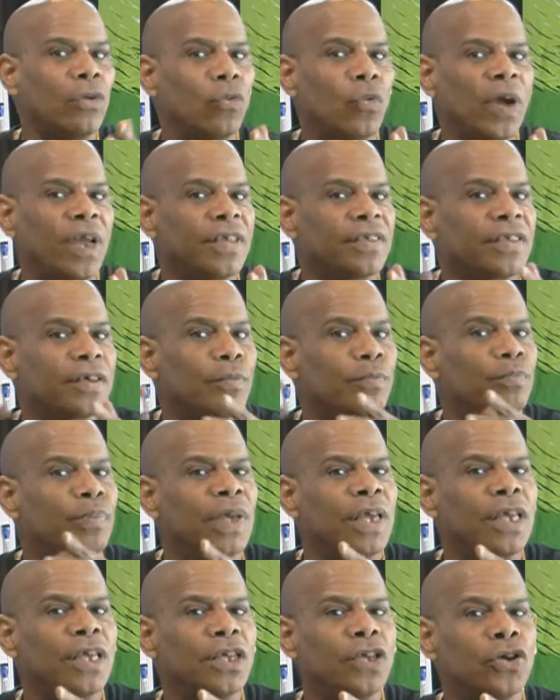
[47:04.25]
went to
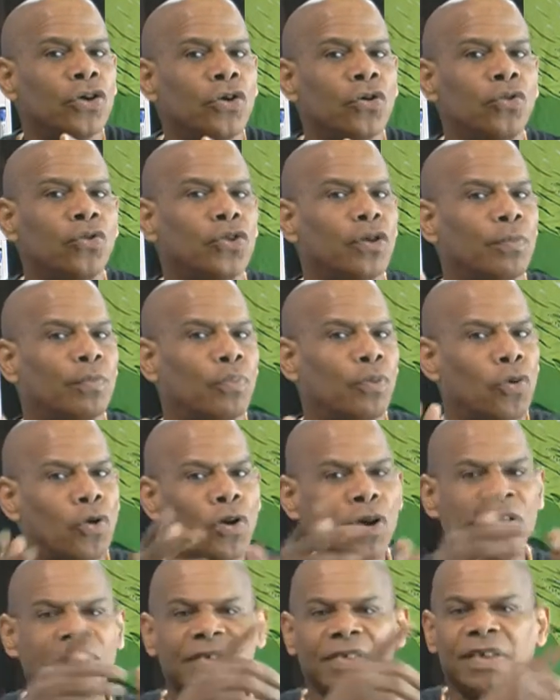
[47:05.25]
BU, Du
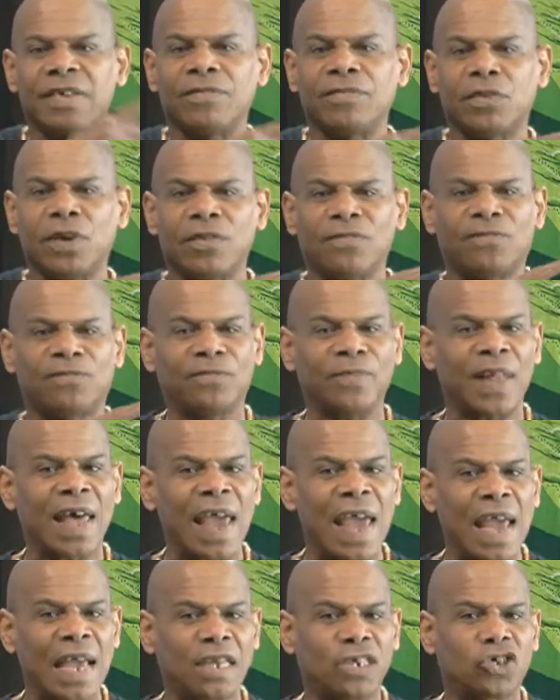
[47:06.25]
Bois lived on
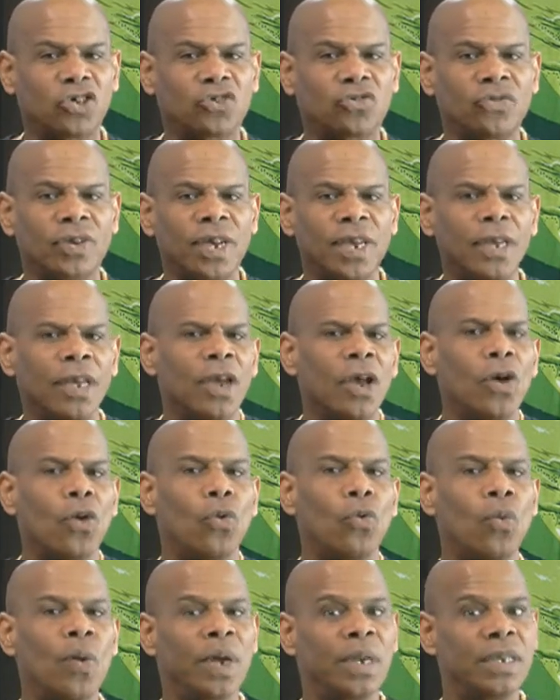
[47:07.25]
Flag Street.
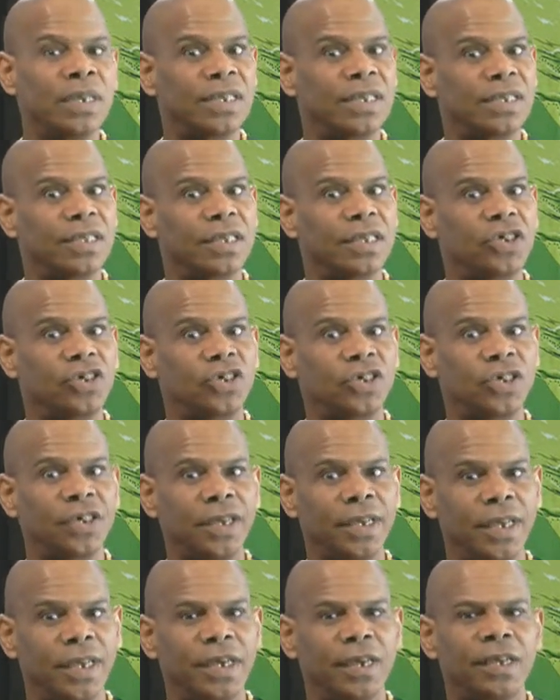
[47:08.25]
What is the
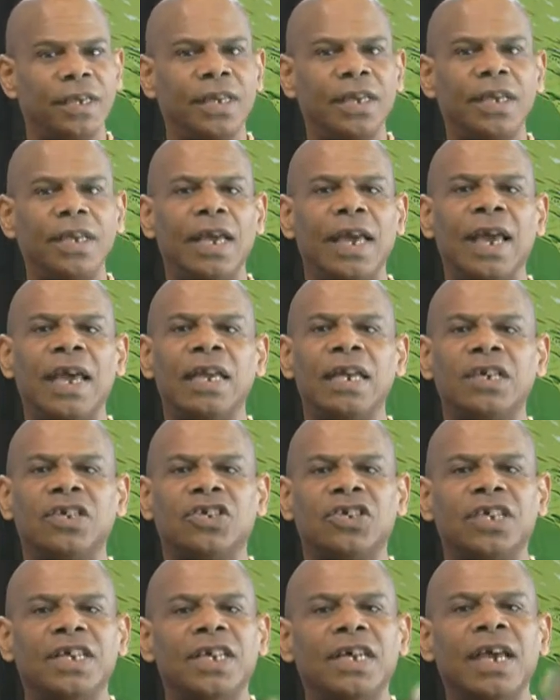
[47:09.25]
chi and the
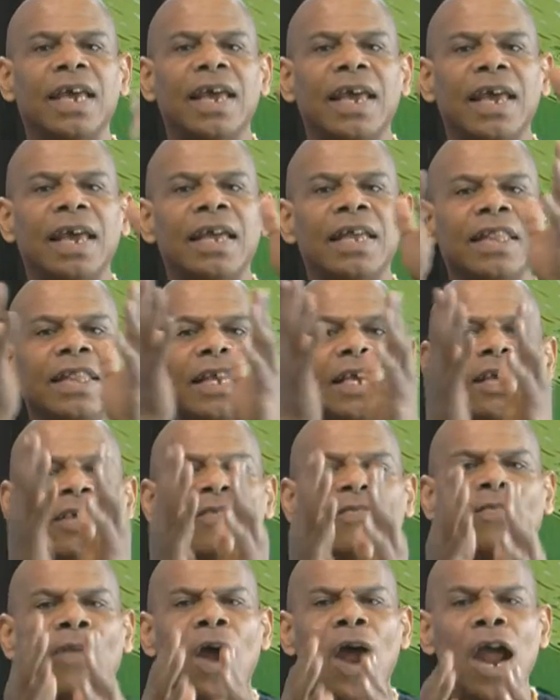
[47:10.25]
energy in the
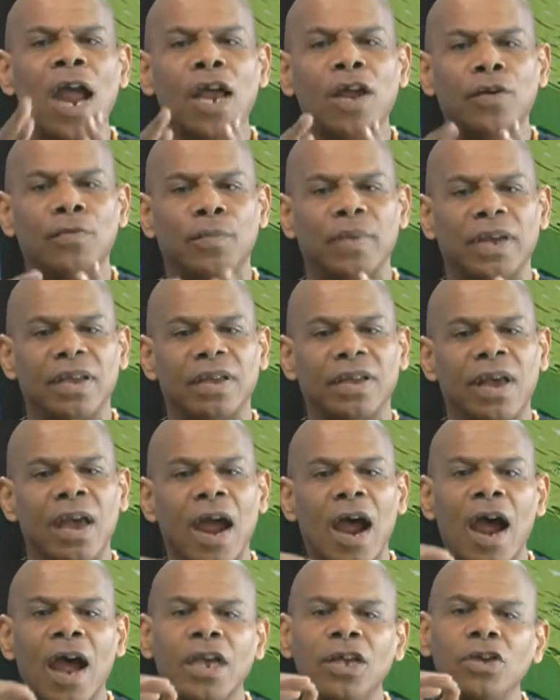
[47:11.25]
environment?
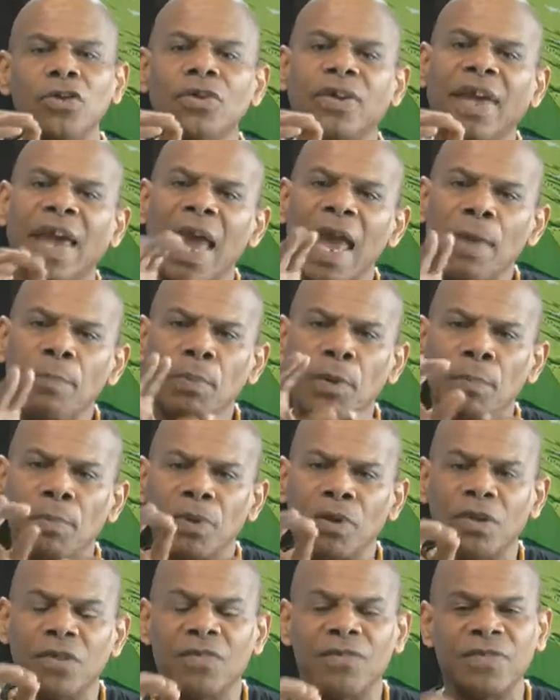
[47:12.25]
Are you
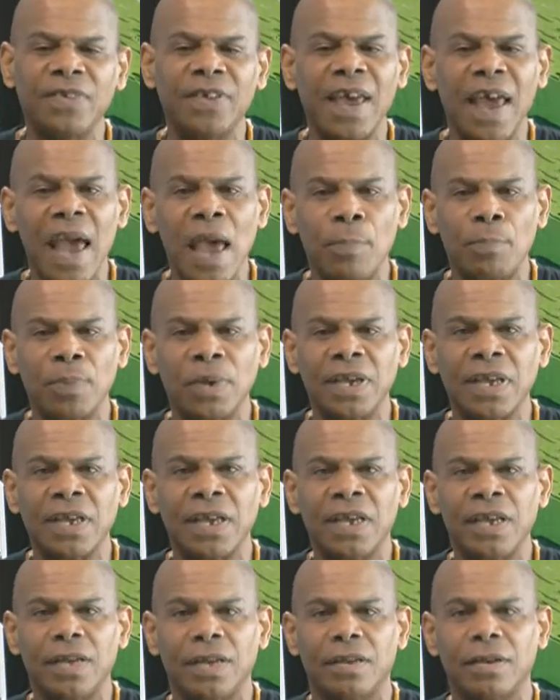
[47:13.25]
capable of tapping
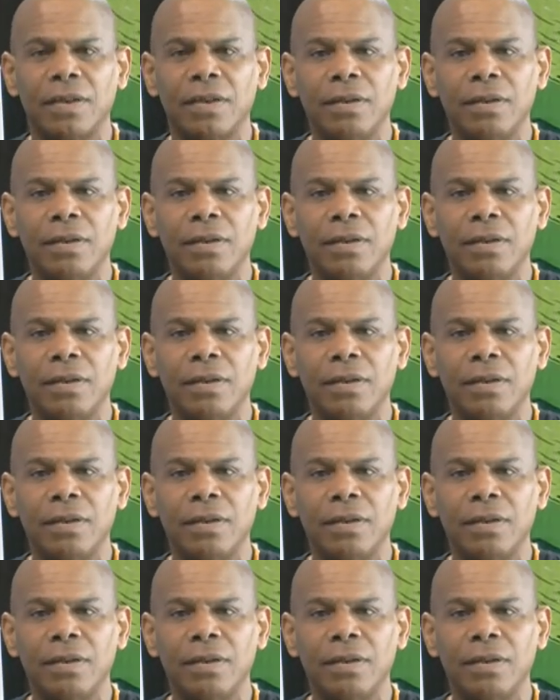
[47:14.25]
in